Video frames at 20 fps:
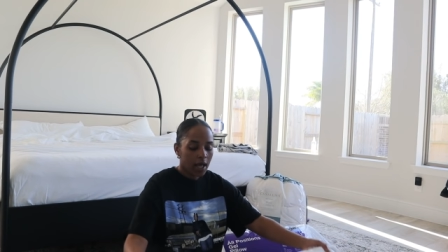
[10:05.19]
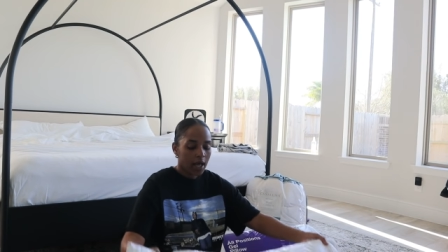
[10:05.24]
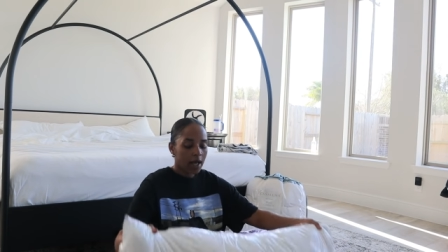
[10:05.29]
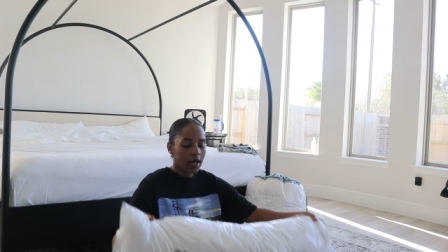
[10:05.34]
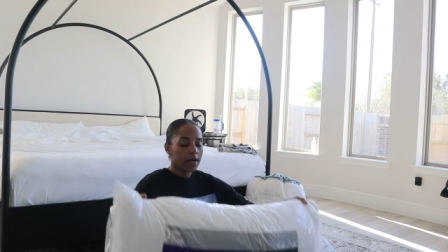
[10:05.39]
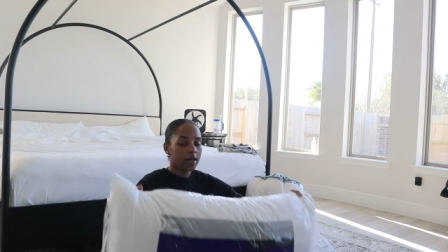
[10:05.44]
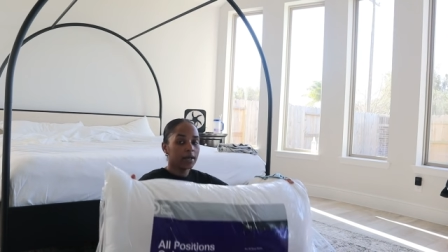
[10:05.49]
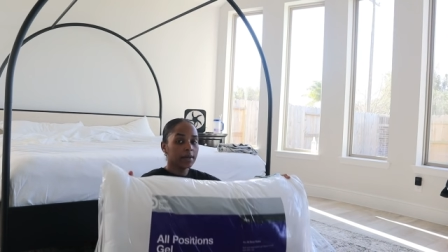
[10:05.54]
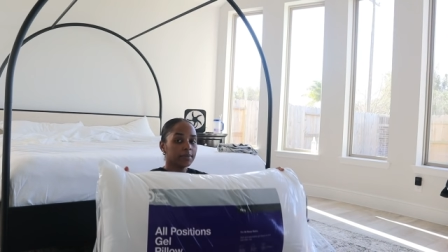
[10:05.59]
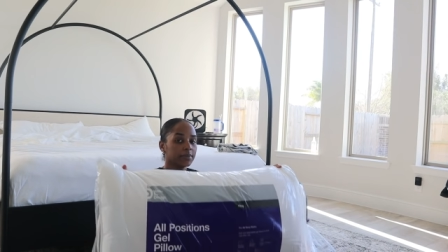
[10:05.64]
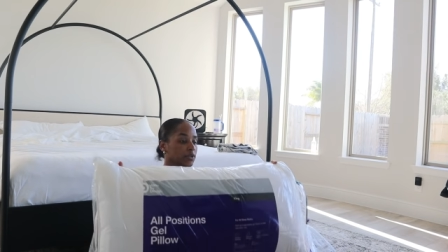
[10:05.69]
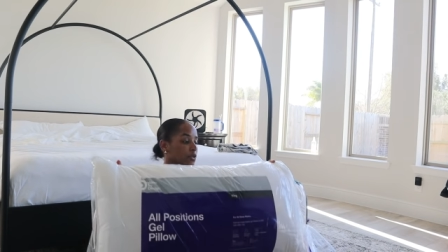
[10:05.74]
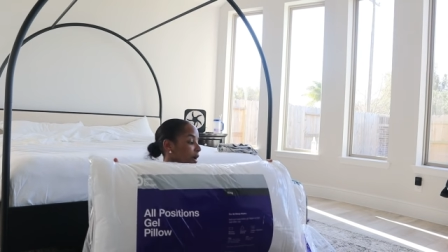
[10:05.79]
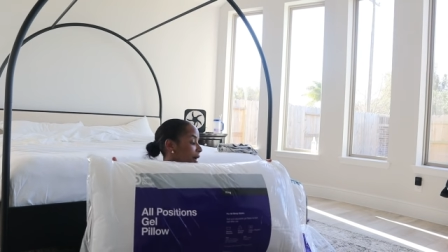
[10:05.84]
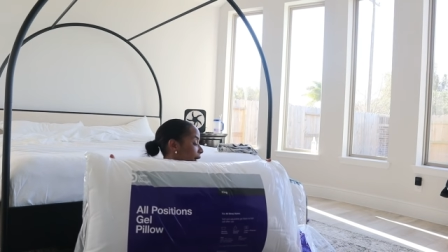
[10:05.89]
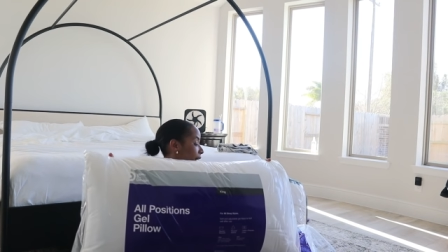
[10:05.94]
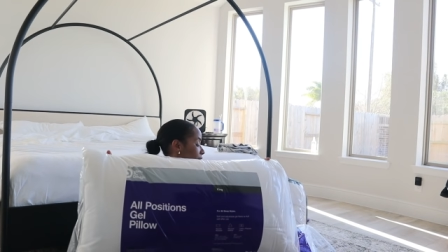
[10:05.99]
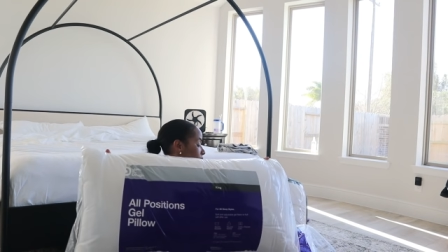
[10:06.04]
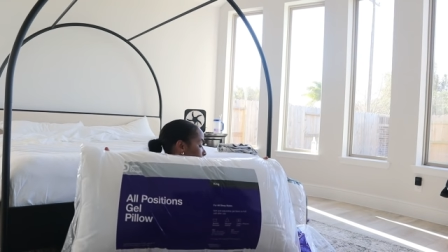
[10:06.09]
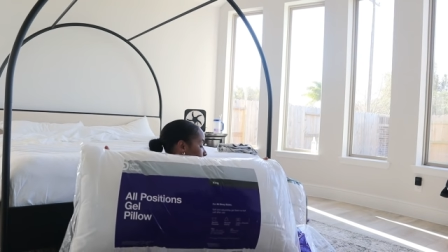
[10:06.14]
Um, so
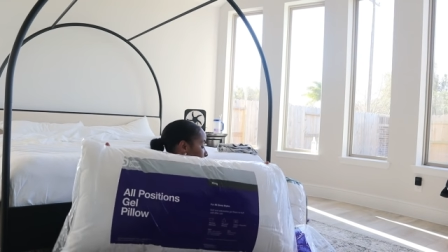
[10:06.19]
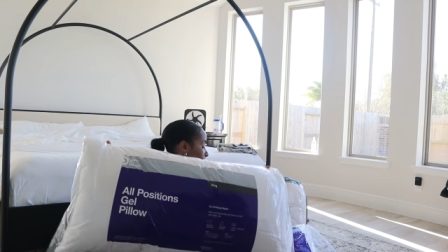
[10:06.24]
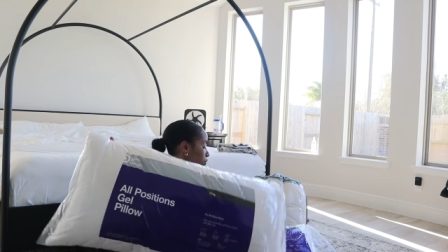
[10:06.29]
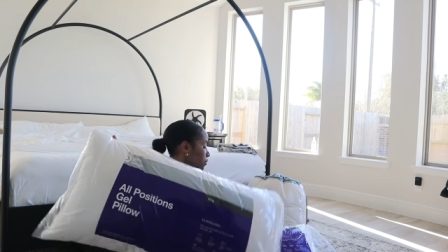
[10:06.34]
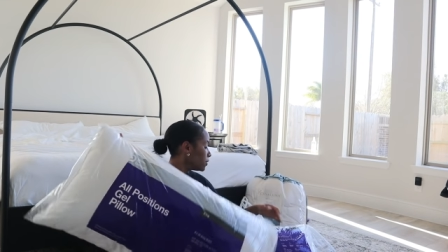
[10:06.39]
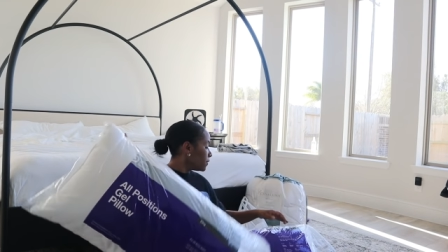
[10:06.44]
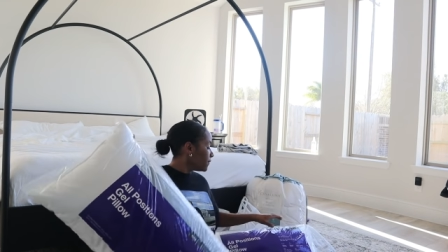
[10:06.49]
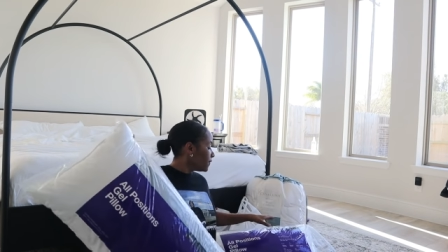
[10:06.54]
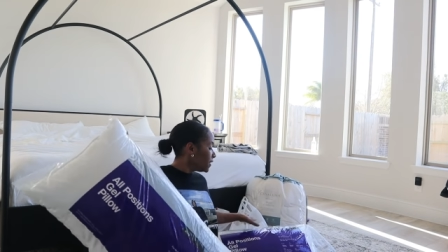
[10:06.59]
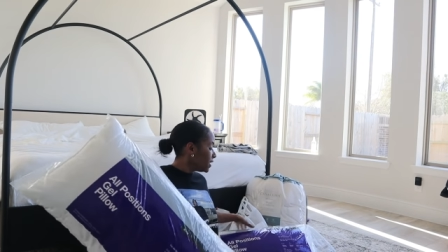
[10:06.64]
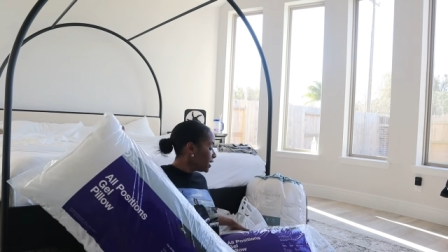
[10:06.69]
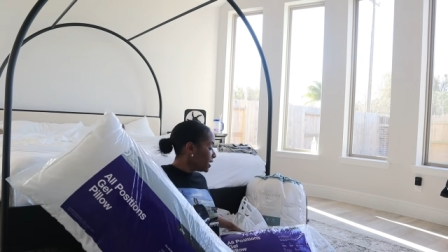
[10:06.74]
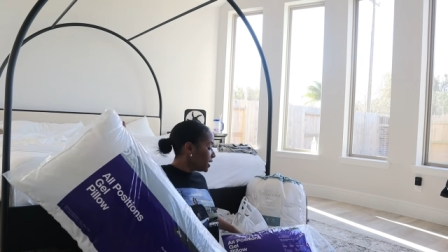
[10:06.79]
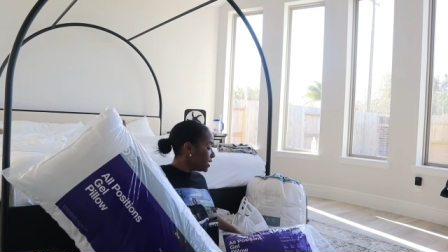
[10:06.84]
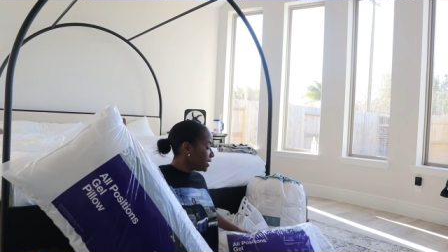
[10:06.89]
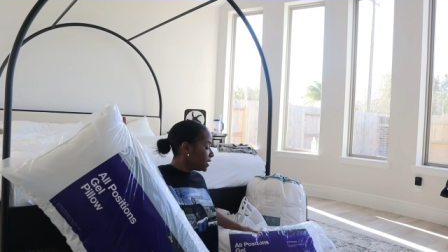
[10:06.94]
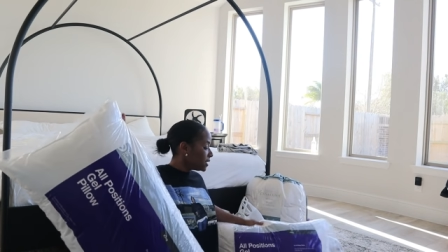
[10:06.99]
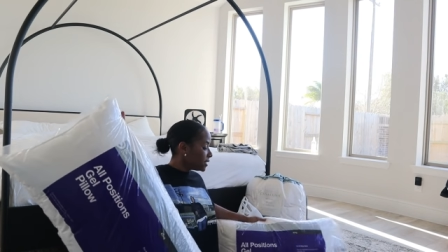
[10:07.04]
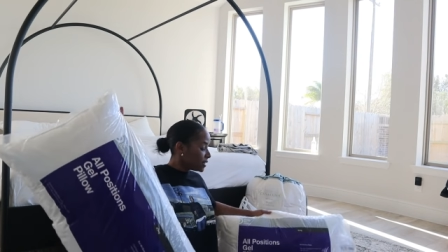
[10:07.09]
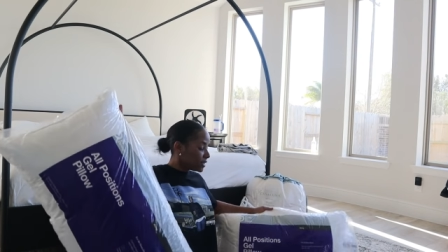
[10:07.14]
I got two of
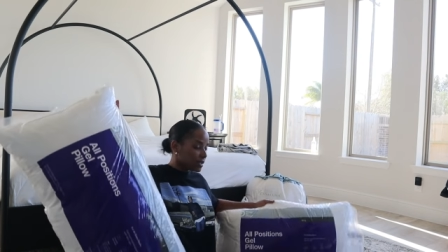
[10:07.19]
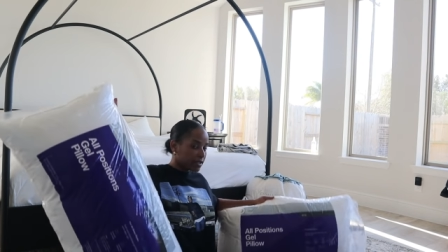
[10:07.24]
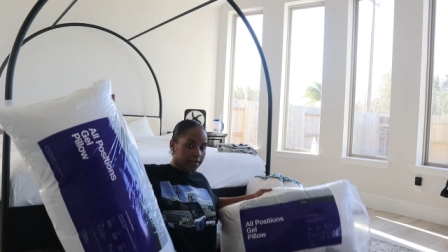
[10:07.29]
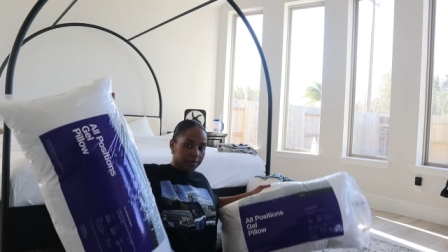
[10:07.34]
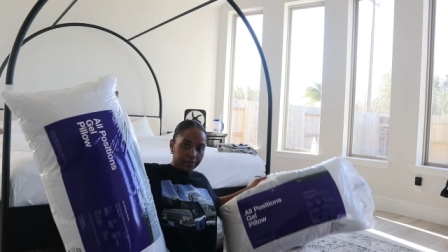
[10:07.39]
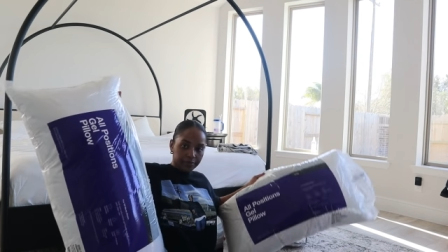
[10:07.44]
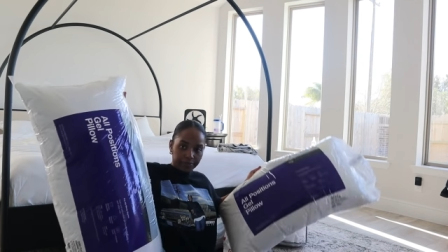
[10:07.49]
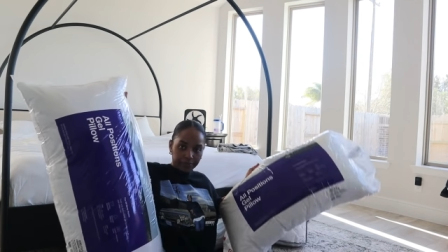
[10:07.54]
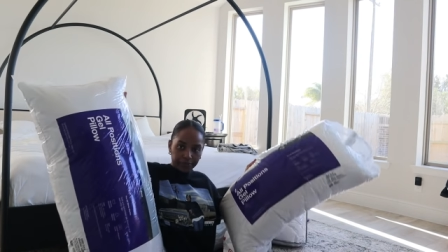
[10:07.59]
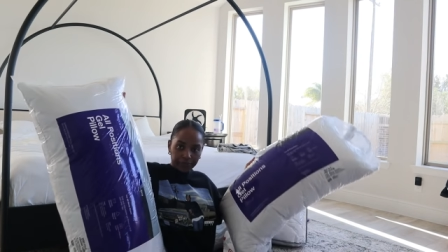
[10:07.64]
these.